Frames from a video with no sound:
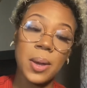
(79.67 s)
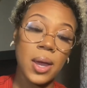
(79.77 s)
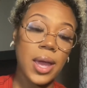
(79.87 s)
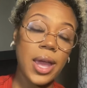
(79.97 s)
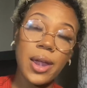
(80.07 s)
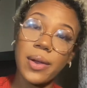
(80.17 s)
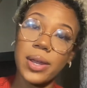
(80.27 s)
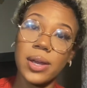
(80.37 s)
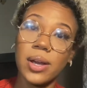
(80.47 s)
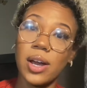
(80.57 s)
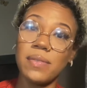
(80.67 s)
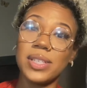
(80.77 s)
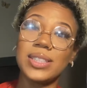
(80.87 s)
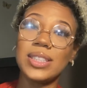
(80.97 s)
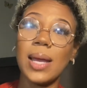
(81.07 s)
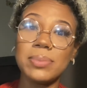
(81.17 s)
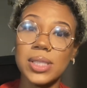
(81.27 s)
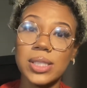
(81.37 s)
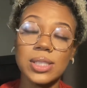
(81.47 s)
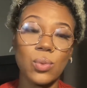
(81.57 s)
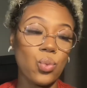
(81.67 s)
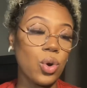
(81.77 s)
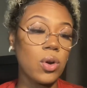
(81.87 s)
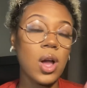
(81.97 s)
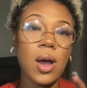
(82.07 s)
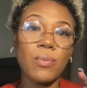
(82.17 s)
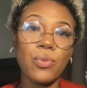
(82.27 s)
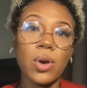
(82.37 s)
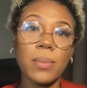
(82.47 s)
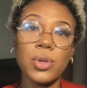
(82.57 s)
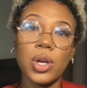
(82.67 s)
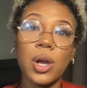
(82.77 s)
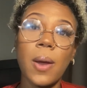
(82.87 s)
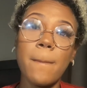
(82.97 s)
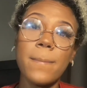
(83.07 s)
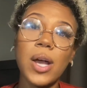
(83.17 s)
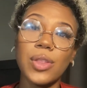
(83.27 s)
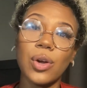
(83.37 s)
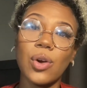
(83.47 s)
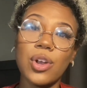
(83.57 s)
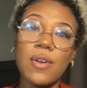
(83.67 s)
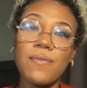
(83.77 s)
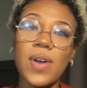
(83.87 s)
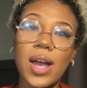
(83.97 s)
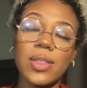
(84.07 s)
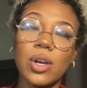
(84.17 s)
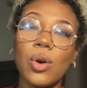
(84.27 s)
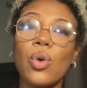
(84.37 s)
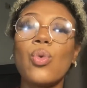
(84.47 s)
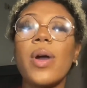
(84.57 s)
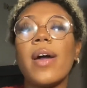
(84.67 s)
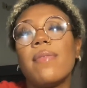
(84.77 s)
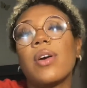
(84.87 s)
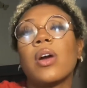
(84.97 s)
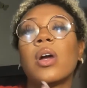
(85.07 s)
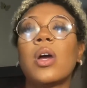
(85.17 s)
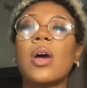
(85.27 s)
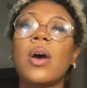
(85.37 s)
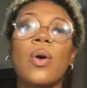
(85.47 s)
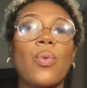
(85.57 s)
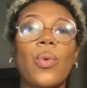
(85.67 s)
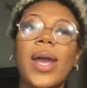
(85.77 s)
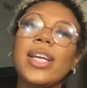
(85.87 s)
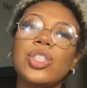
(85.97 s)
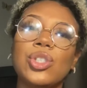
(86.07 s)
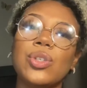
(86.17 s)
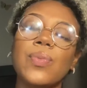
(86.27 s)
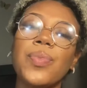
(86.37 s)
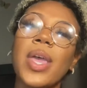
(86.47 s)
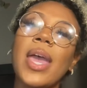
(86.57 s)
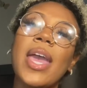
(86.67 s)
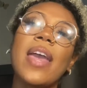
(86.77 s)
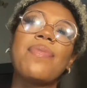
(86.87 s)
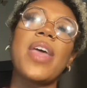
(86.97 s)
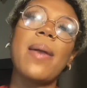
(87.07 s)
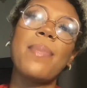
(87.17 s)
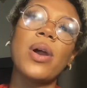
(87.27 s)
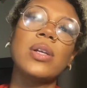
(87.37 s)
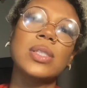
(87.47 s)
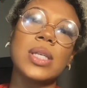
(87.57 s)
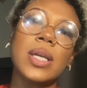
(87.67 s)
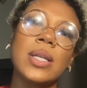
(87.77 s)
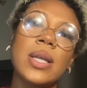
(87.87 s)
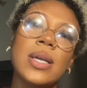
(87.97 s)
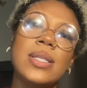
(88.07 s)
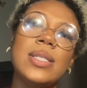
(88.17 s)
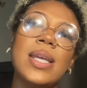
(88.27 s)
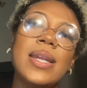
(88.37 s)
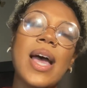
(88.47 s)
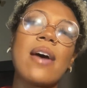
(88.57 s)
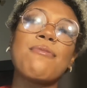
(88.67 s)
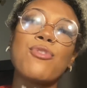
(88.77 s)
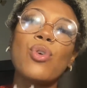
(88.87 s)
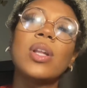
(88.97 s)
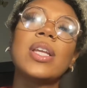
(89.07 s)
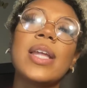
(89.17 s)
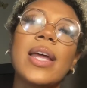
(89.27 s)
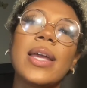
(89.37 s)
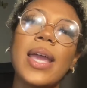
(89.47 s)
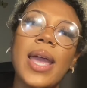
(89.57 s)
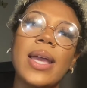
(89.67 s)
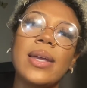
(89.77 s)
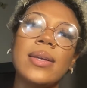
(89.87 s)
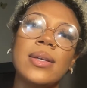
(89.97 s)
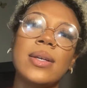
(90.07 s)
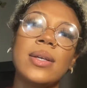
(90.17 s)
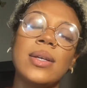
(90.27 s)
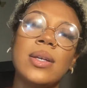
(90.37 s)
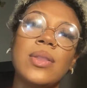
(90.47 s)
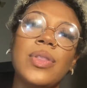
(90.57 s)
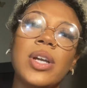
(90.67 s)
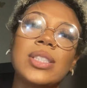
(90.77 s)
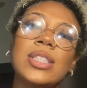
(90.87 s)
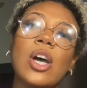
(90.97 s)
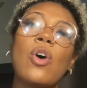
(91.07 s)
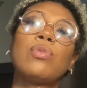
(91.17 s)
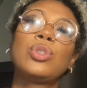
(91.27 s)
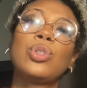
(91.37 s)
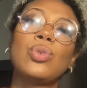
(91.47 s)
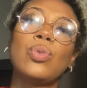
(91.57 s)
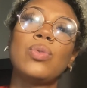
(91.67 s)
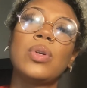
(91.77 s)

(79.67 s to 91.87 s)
area of acceptance will come from your mother or your father or whoever raised you. If that person did not fully dedicate their self to